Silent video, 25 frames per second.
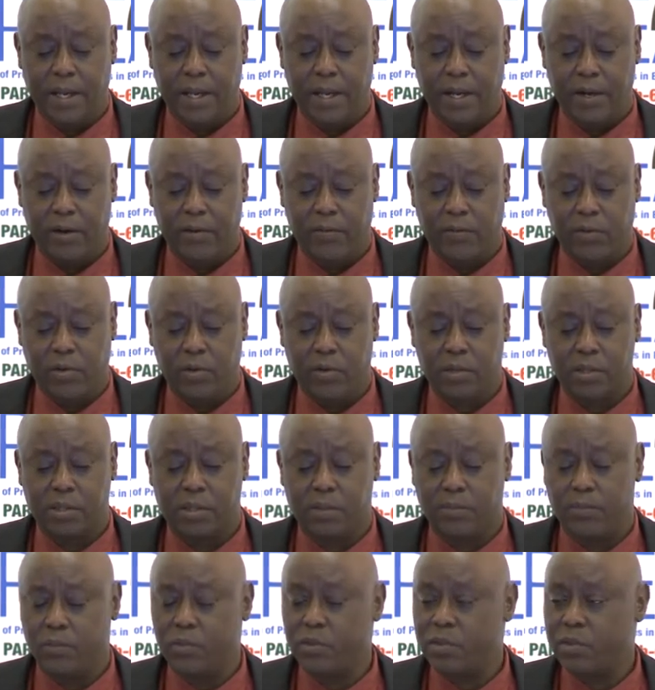and of
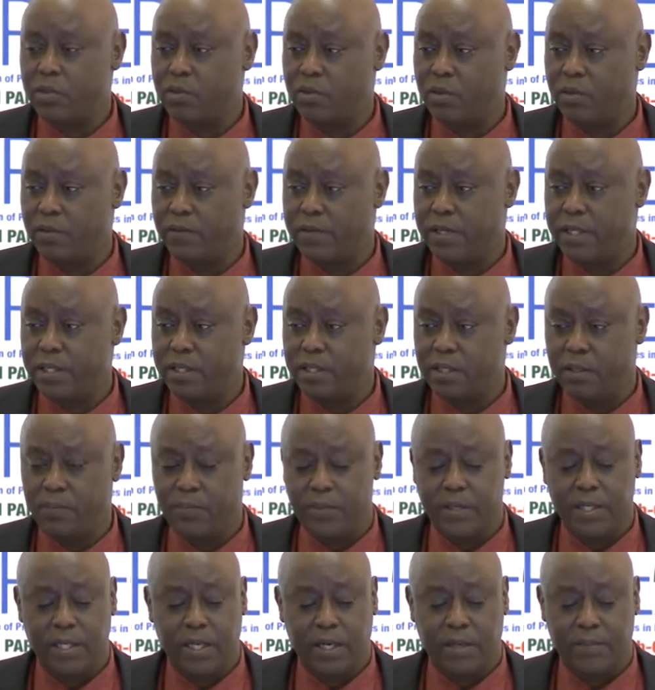course most of the
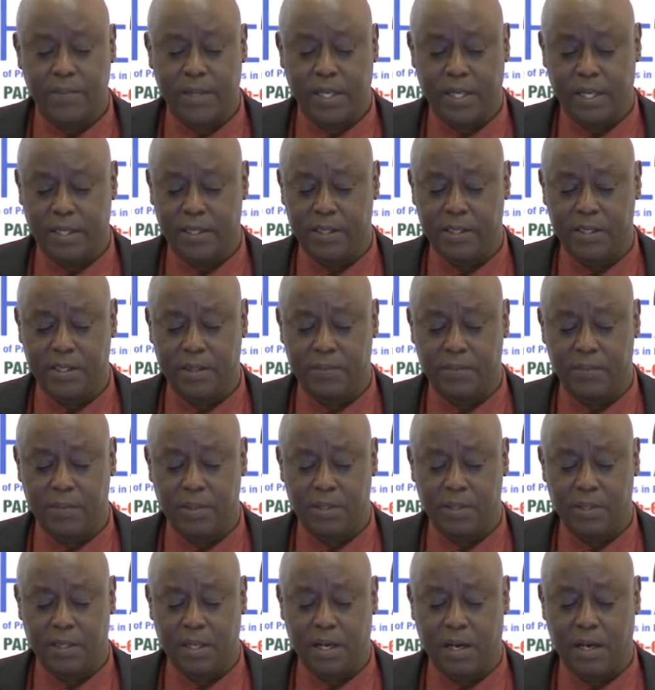disciplinary
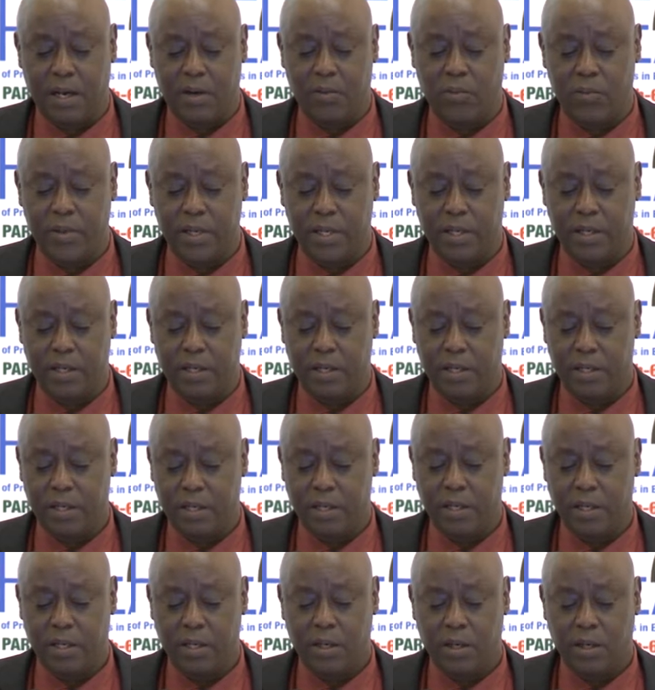mechanisms are weak
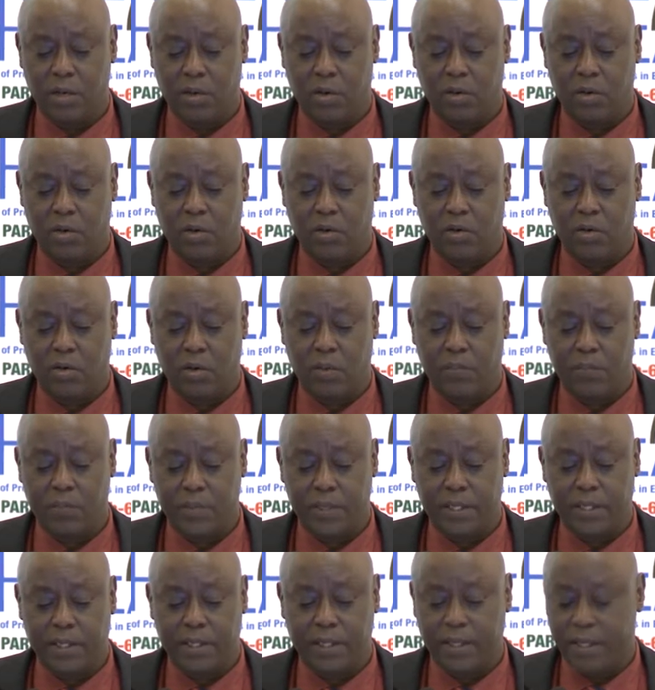or
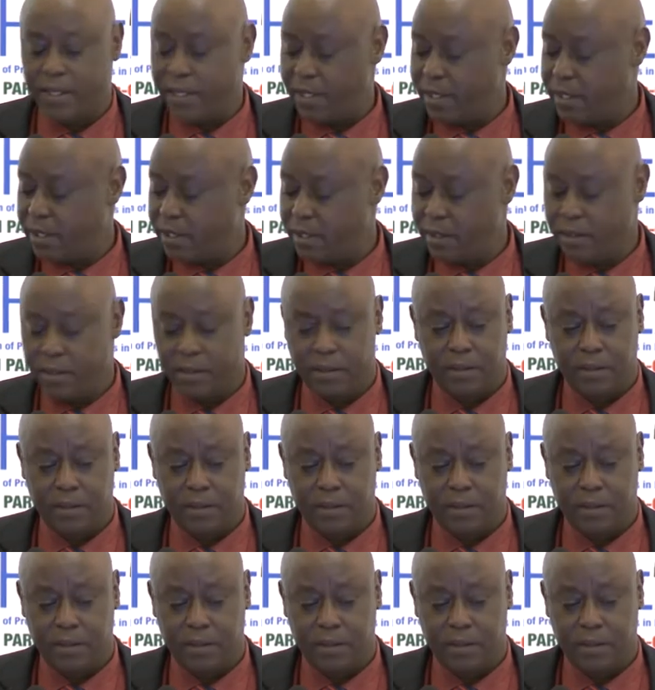completely dead.